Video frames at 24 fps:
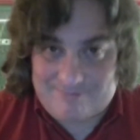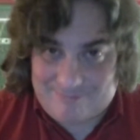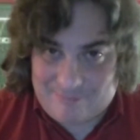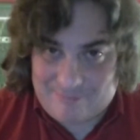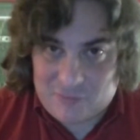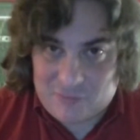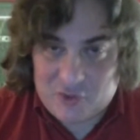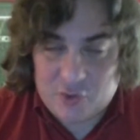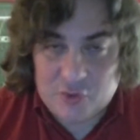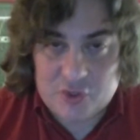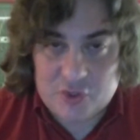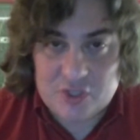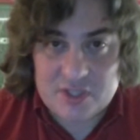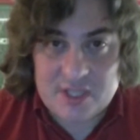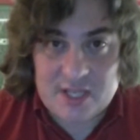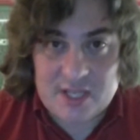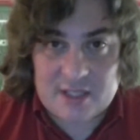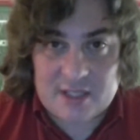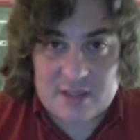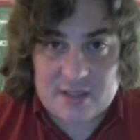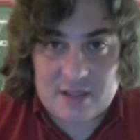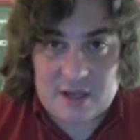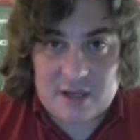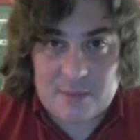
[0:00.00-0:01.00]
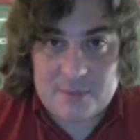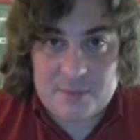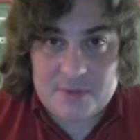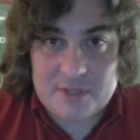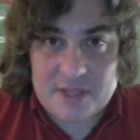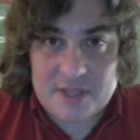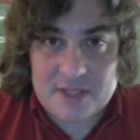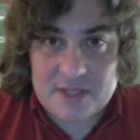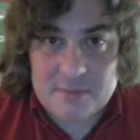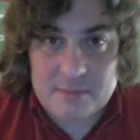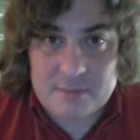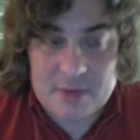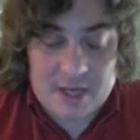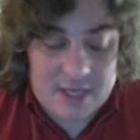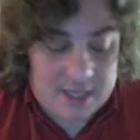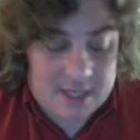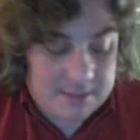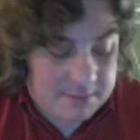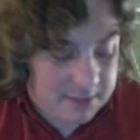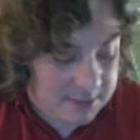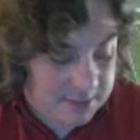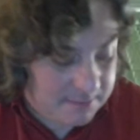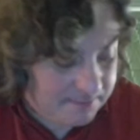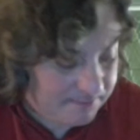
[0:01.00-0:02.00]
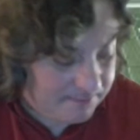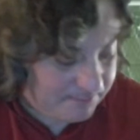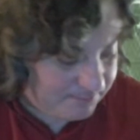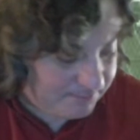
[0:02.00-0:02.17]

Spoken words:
Georgia Tech upsets Miami.